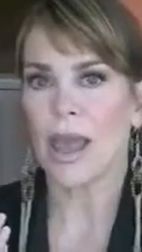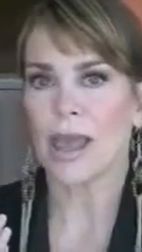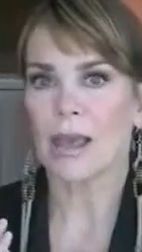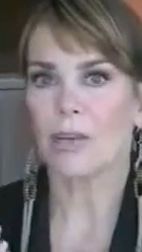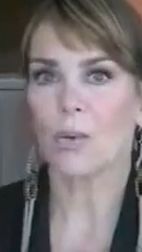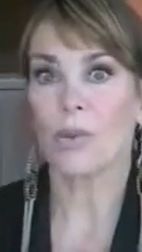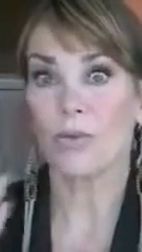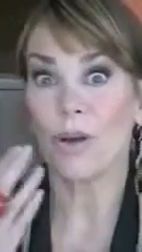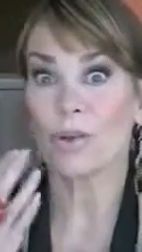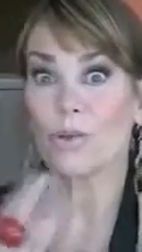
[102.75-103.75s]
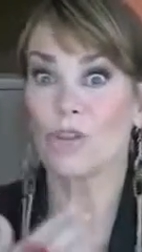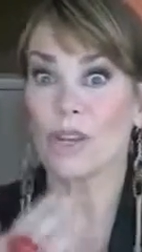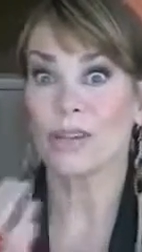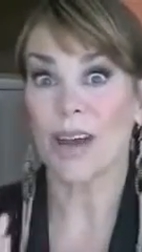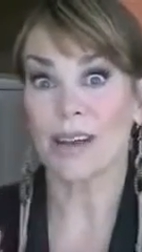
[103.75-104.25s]
and we've also
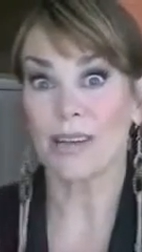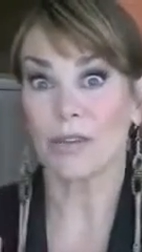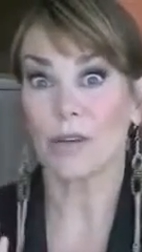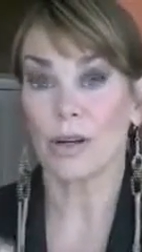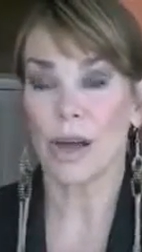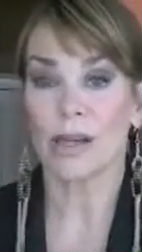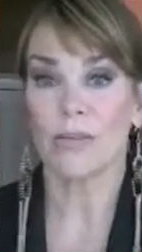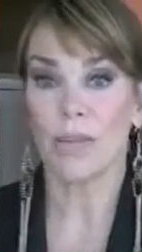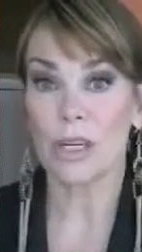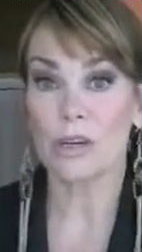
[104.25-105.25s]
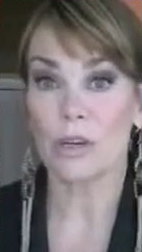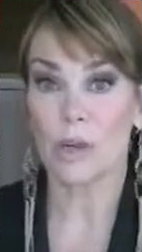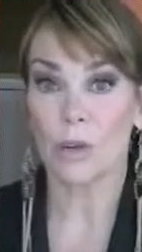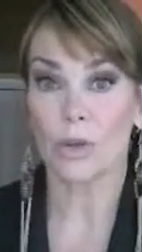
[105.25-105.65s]
just got a different kind of tissue